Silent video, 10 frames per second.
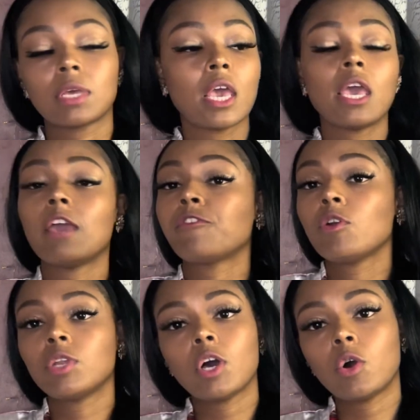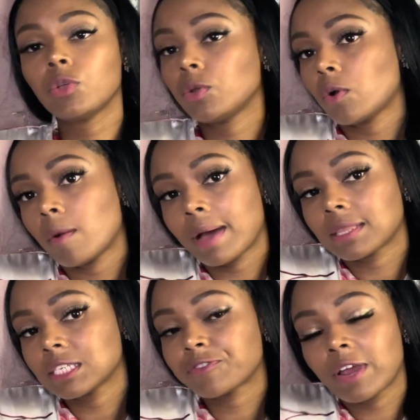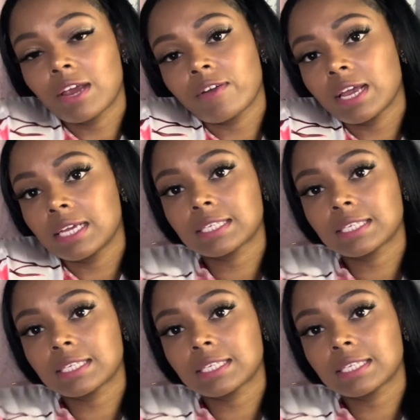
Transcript: if you know about this fragrance.